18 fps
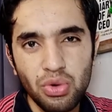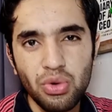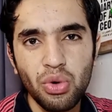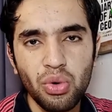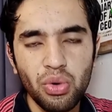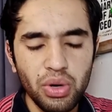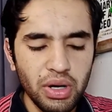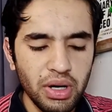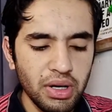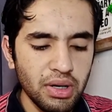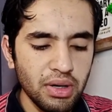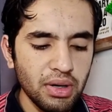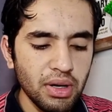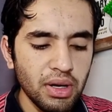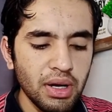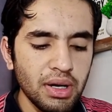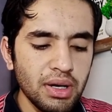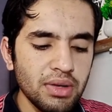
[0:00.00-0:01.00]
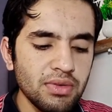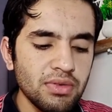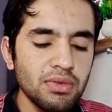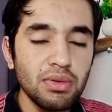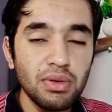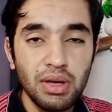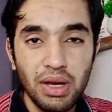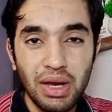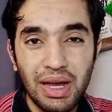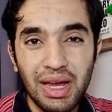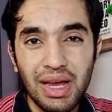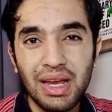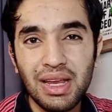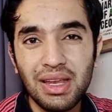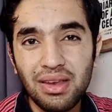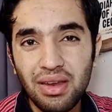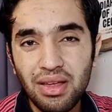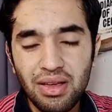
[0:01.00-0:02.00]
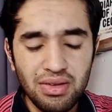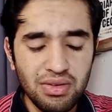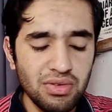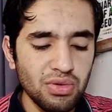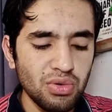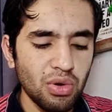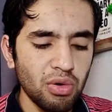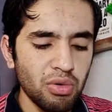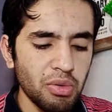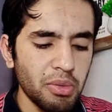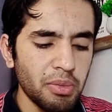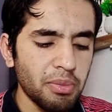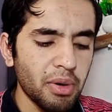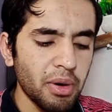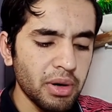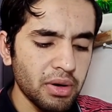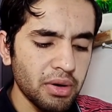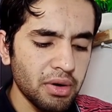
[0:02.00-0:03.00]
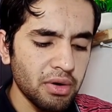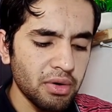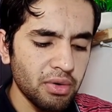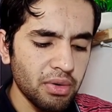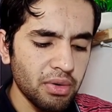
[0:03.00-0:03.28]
You know, it is dissolvable in water.